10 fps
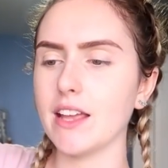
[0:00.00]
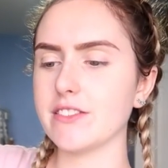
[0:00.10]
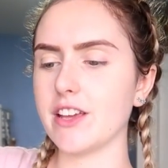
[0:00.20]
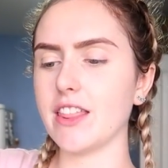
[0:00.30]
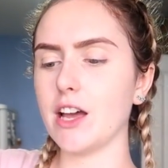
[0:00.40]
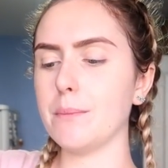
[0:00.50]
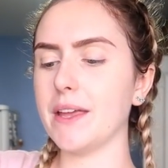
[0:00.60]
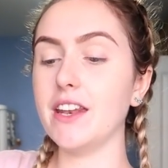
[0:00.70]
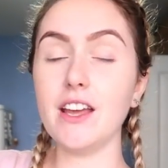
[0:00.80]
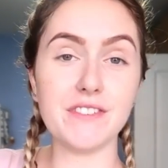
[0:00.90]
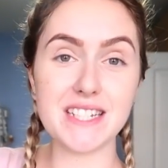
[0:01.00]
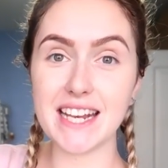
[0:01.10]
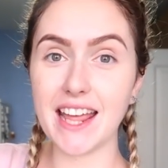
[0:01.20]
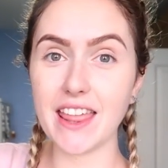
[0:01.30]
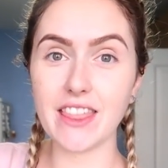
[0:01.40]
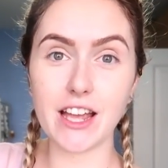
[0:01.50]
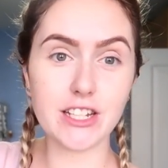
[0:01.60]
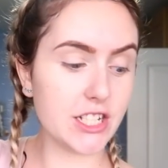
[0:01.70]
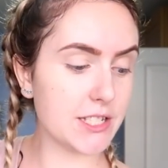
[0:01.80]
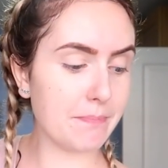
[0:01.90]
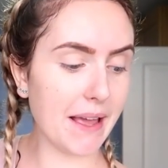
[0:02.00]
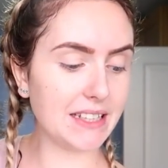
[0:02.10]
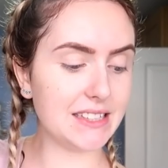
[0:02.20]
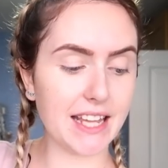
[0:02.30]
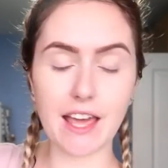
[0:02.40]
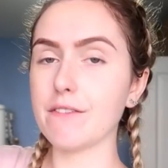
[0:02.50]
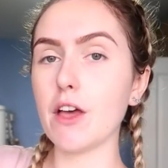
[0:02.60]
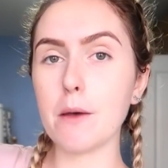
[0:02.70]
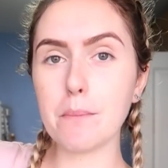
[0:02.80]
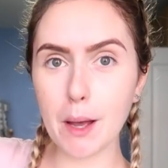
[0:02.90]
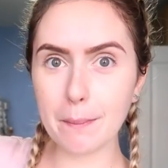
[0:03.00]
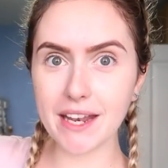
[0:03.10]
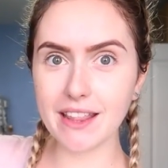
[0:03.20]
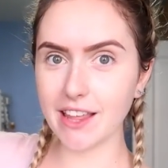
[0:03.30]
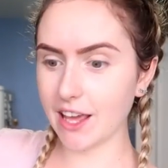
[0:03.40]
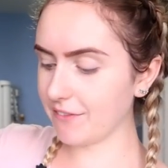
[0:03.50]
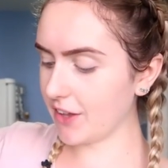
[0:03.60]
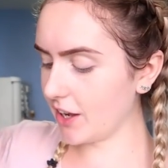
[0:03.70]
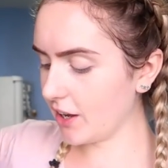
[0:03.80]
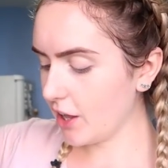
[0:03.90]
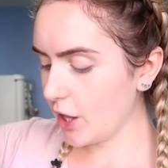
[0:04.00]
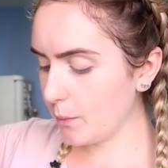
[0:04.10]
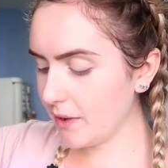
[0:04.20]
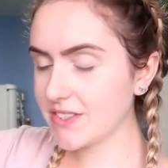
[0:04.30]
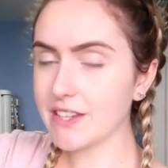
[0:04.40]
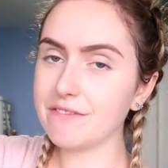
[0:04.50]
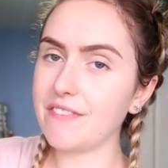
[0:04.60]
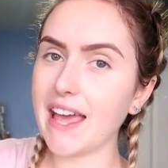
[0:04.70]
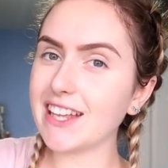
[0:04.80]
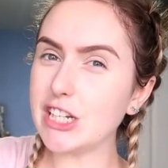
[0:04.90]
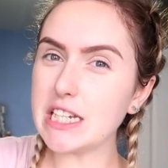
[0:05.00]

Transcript: So that would be another dinner that I just banged together, pop it in the oven with some veg.